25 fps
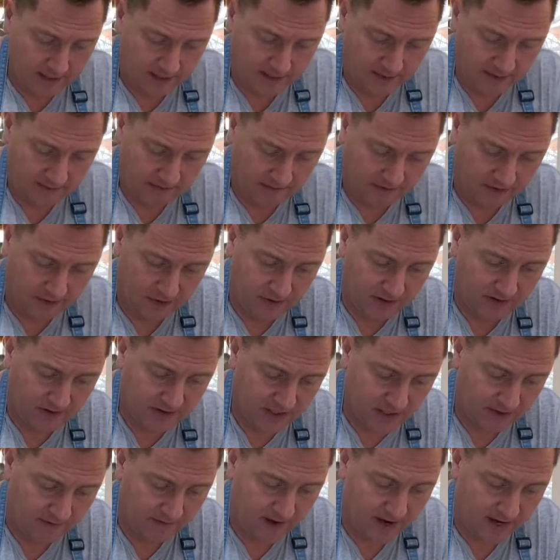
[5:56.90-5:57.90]
through the
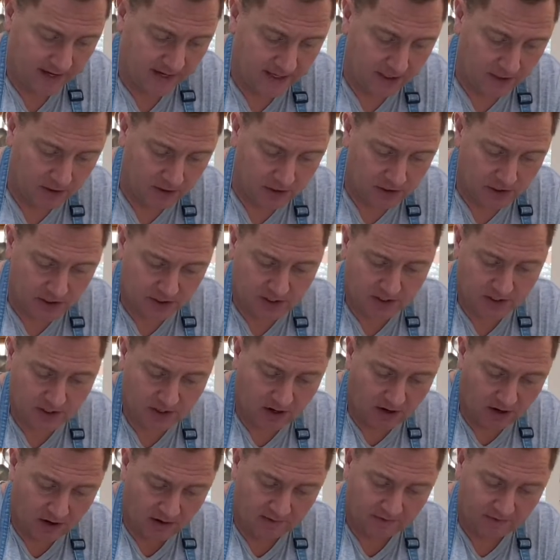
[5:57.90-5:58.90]
sieve, and it will just
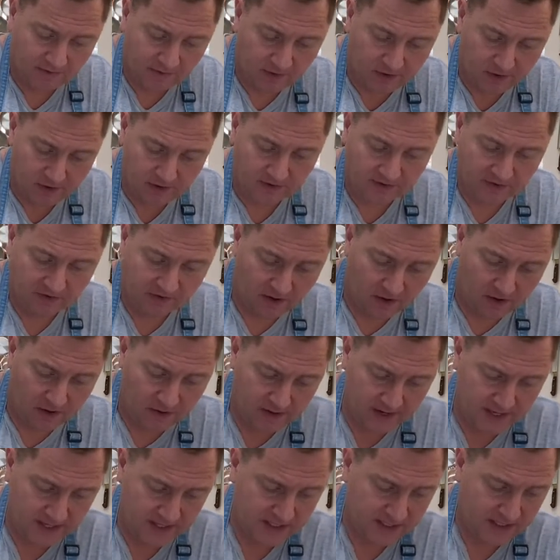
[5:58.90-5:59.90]
go through so
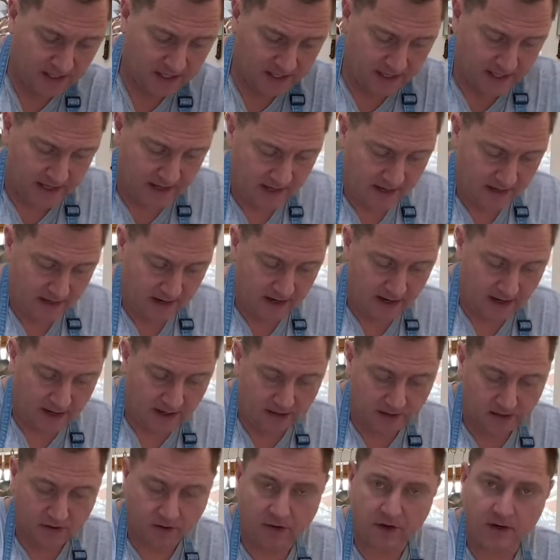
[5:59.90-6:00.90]
easily.
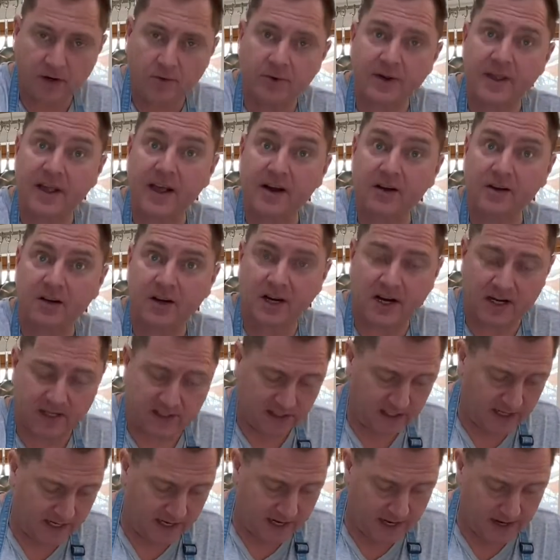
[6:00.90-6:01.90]
I'll do it without
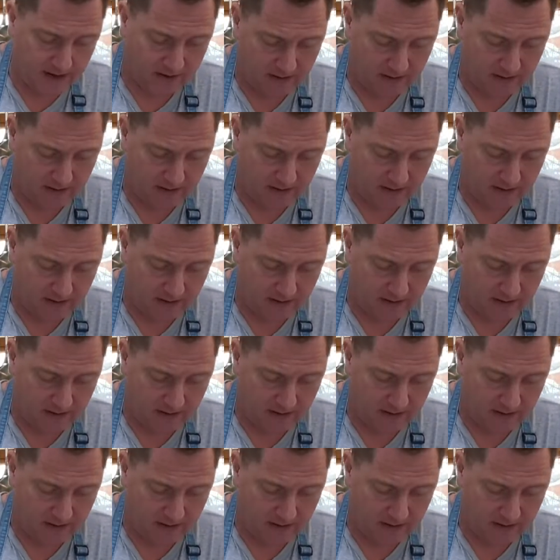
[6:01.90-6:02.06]
cutting out.